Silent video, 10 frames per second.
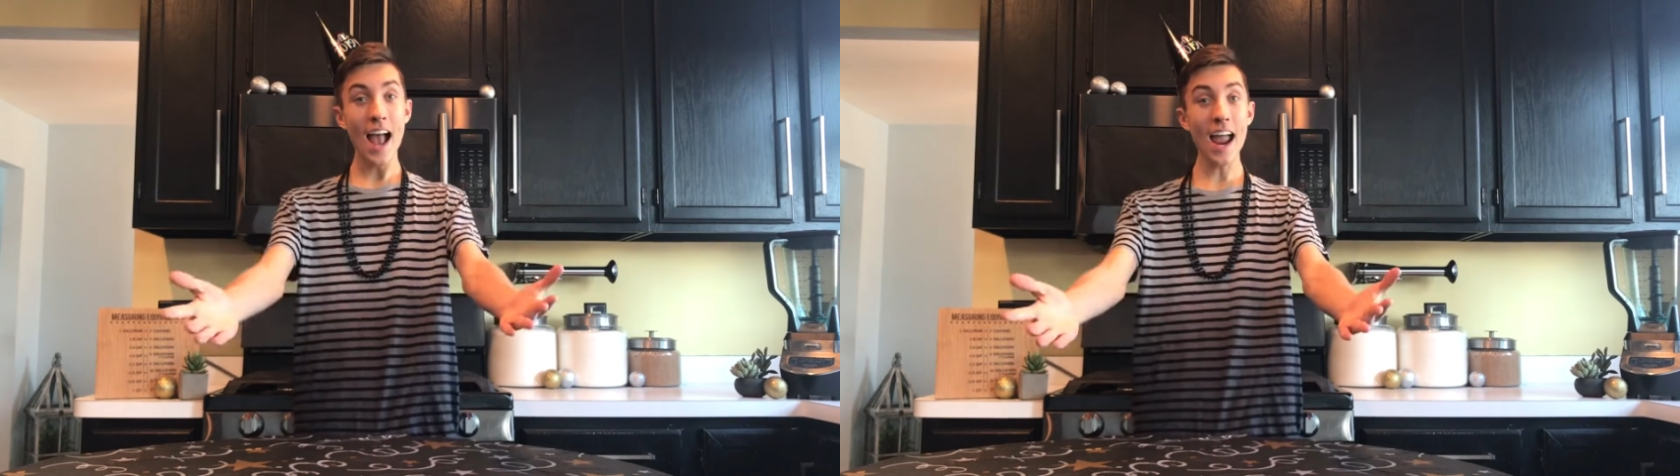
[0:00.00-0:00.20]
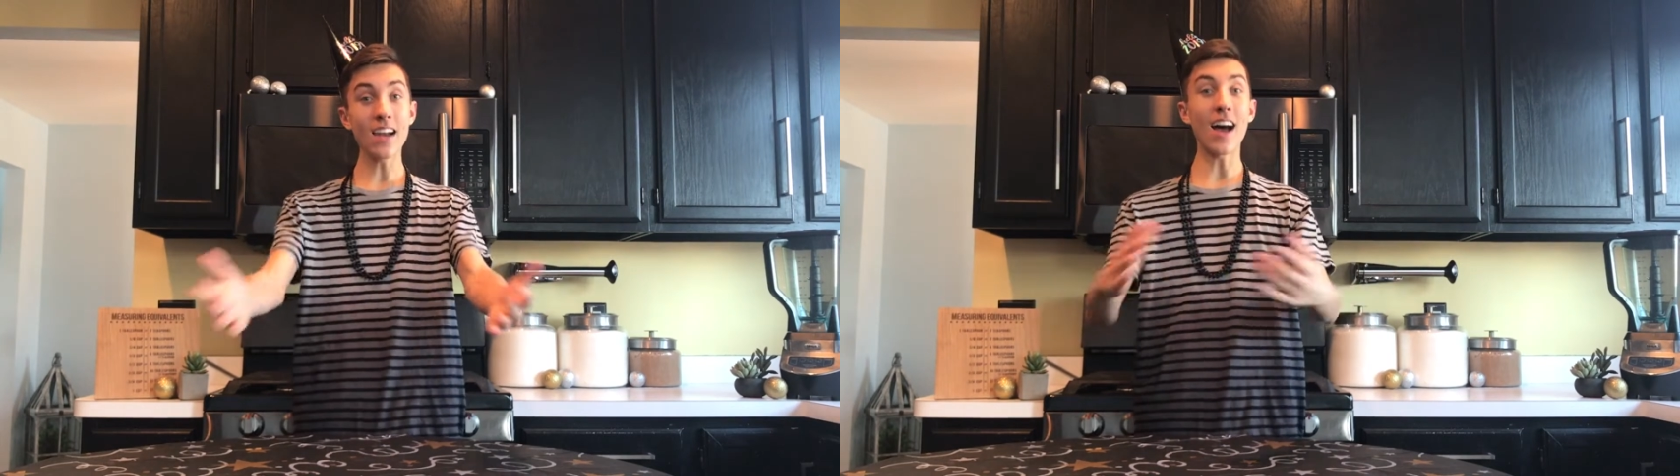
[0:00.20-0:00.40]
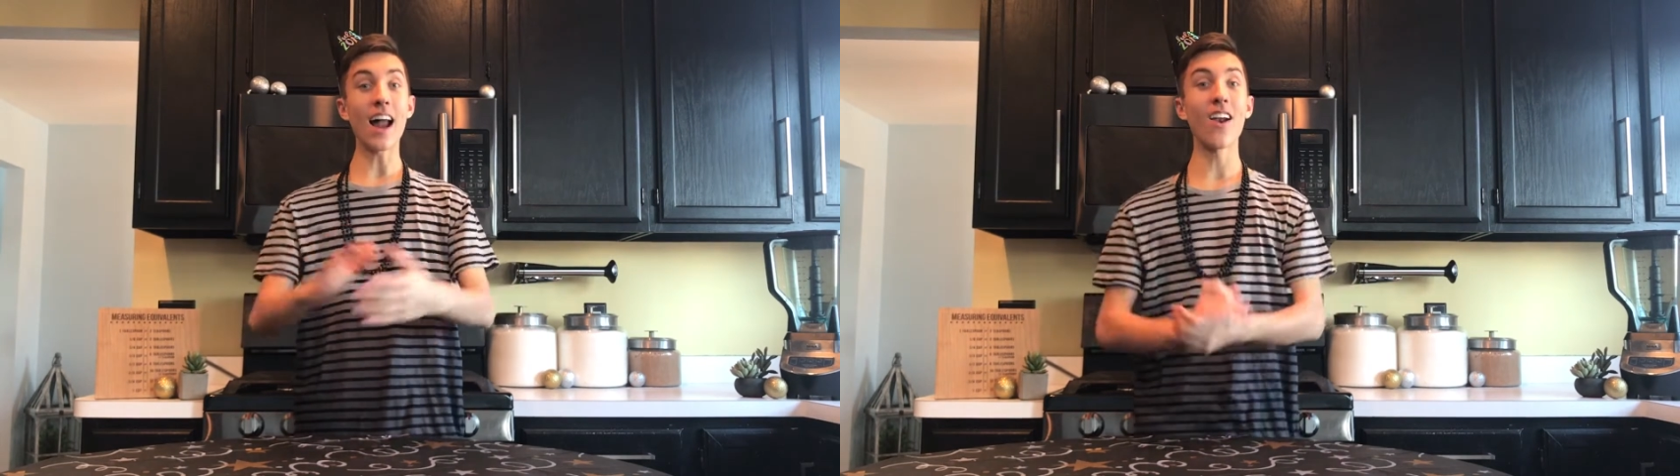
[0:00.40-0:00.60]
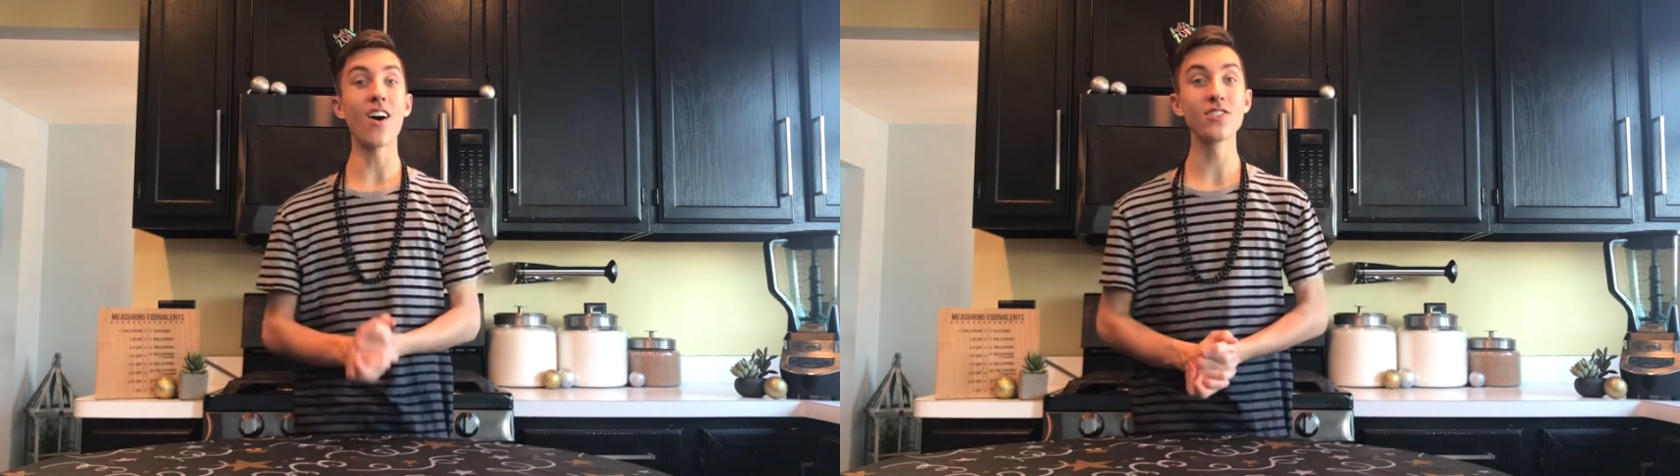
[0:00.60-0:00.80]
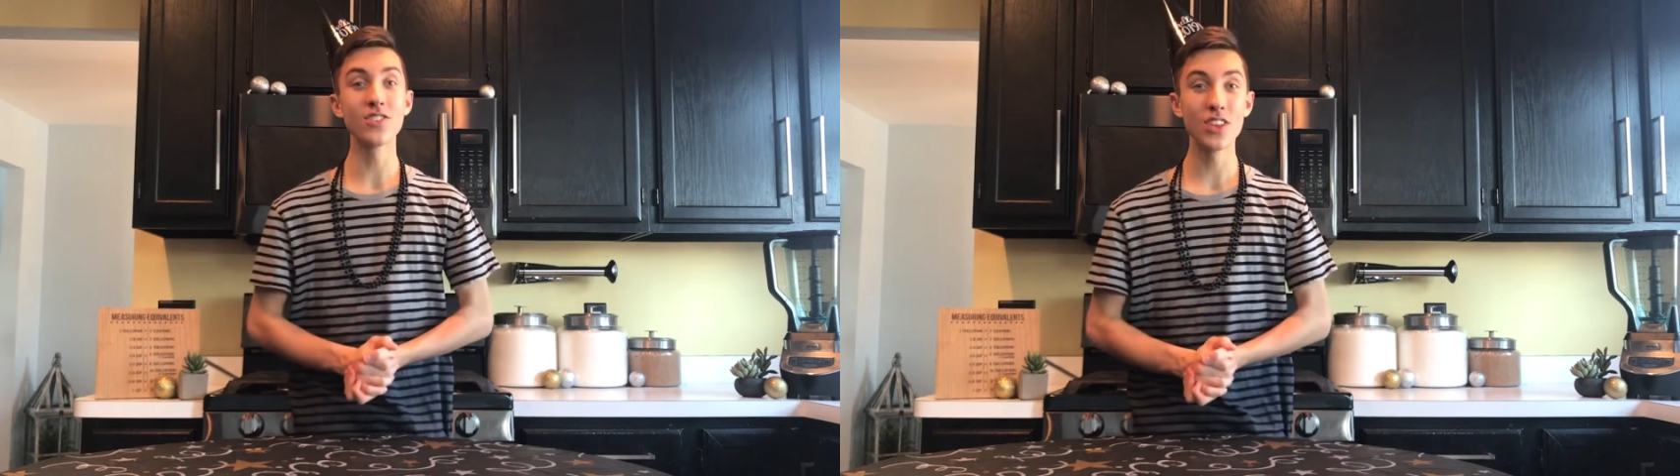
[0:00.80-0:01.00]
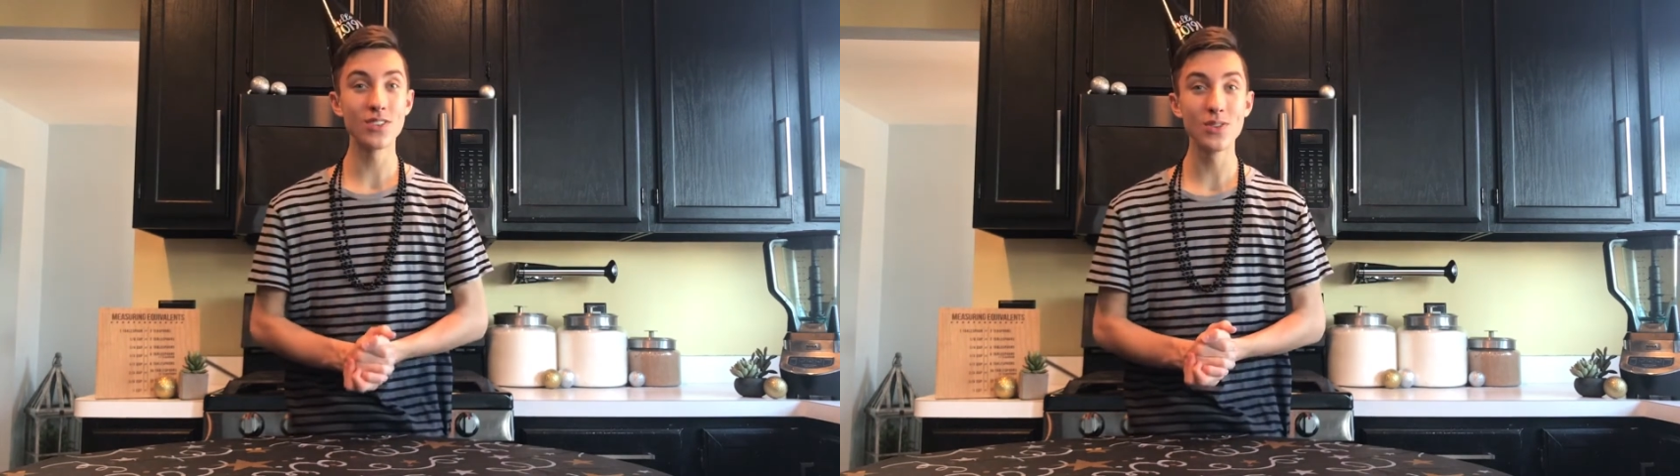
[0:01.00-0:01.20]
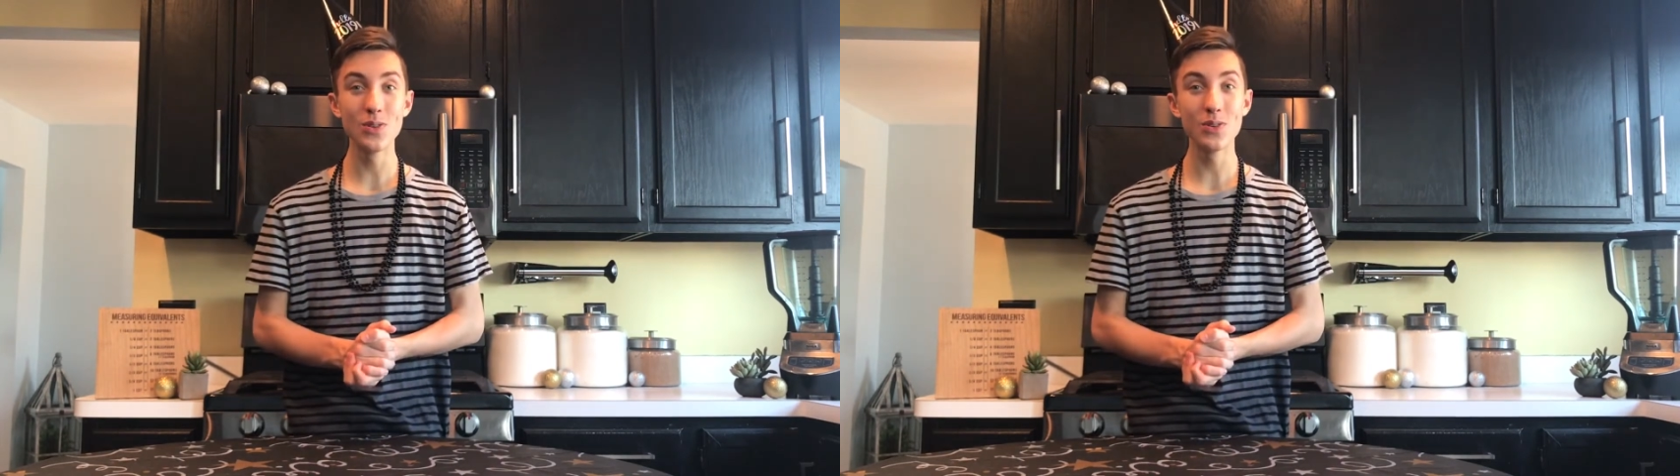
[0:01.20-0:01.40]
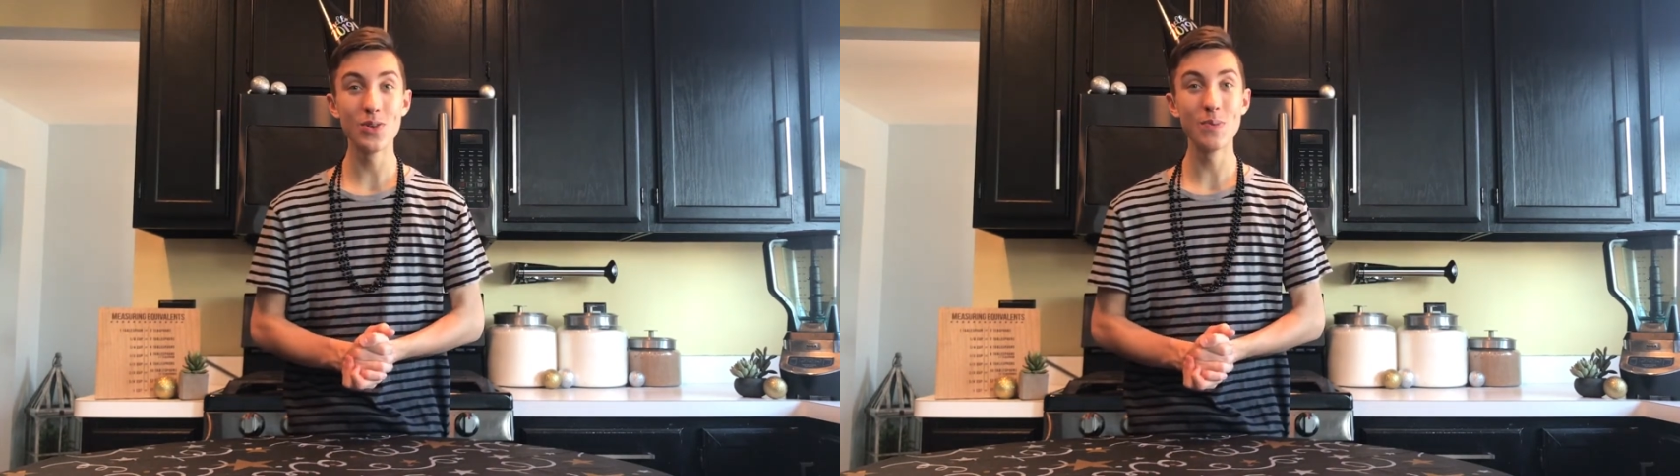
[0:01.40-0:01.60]
and I launched this
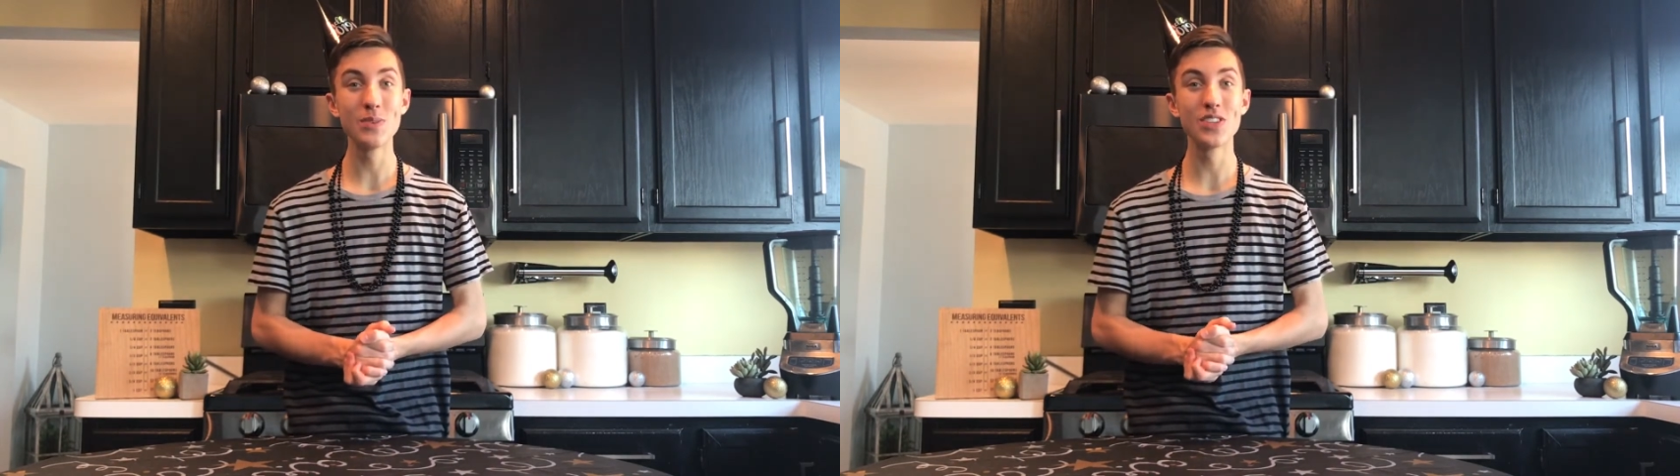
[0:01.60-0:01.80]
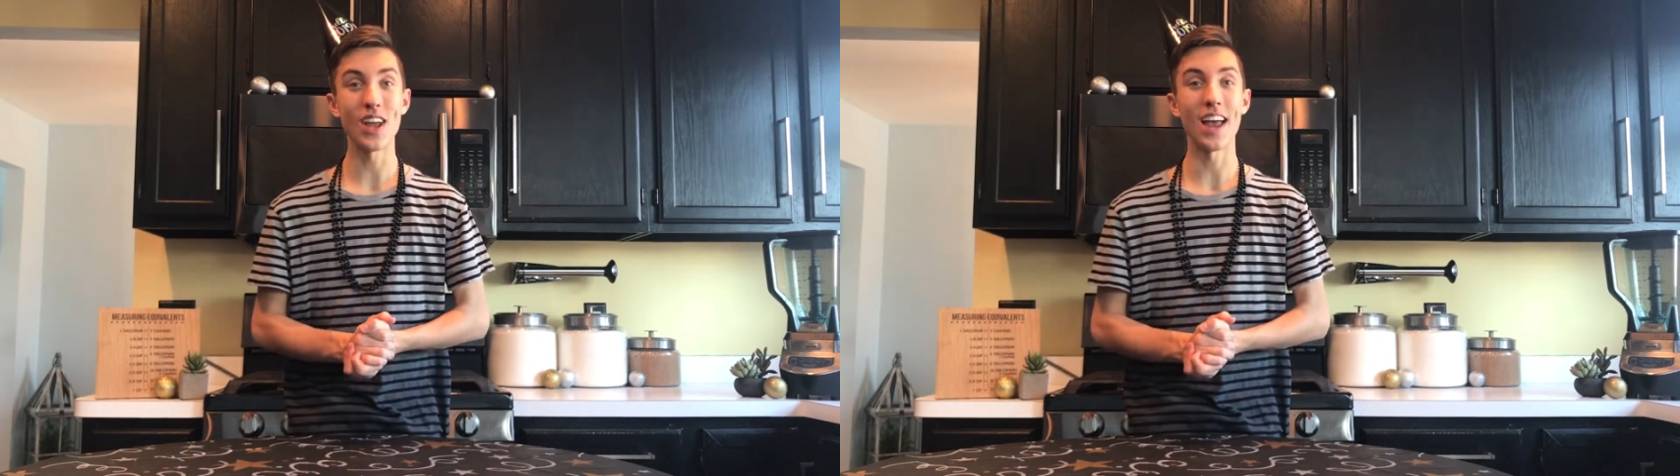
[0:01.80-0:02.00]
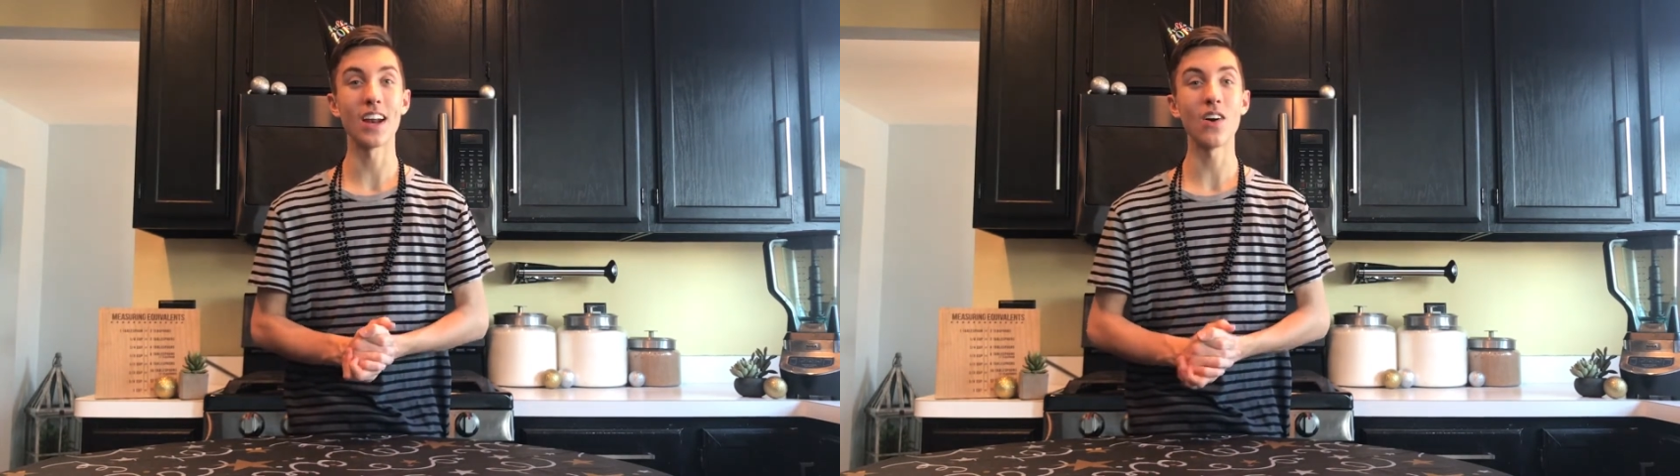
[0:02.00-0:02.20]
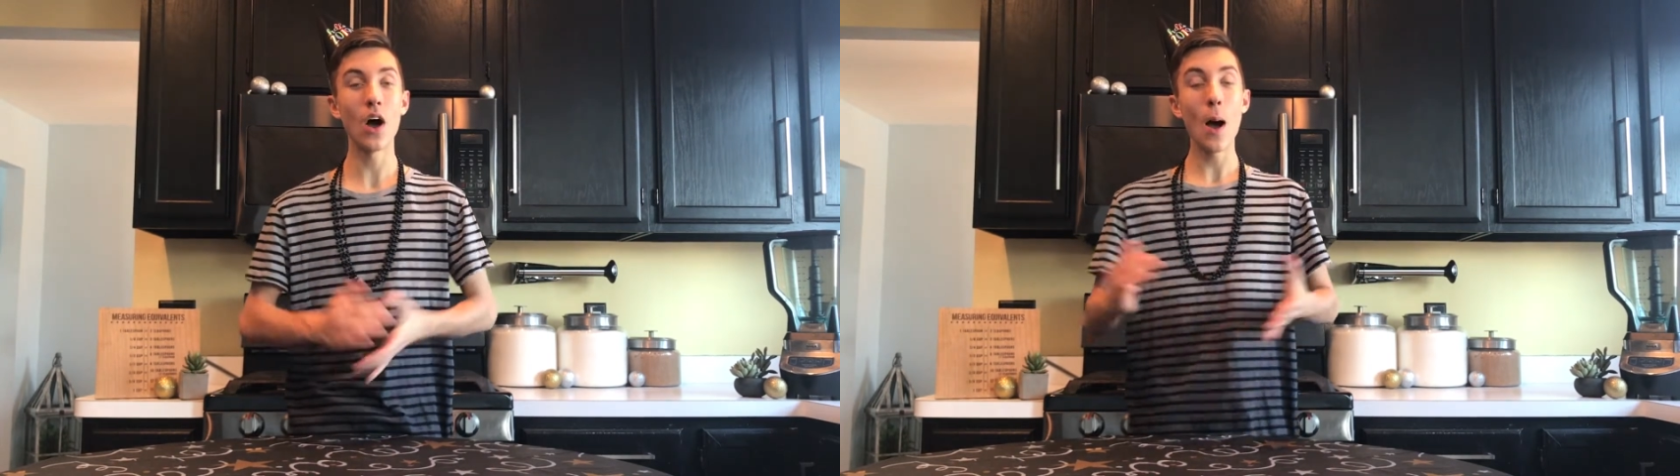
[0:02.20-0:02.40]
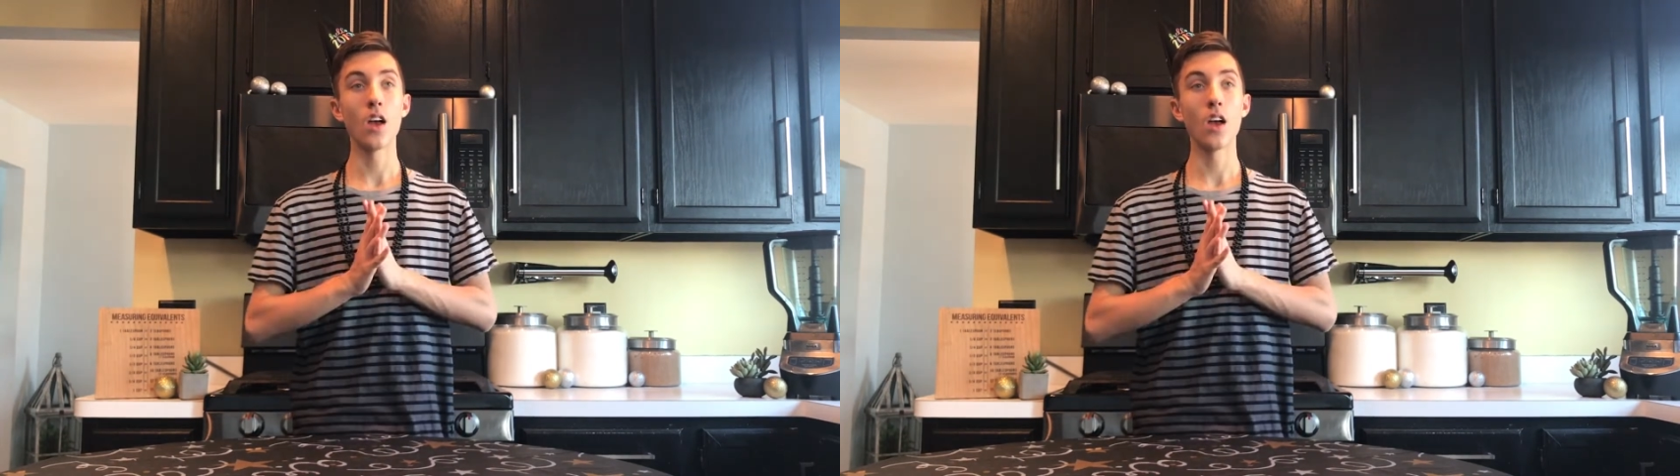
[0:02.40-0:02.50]
YouTube channel.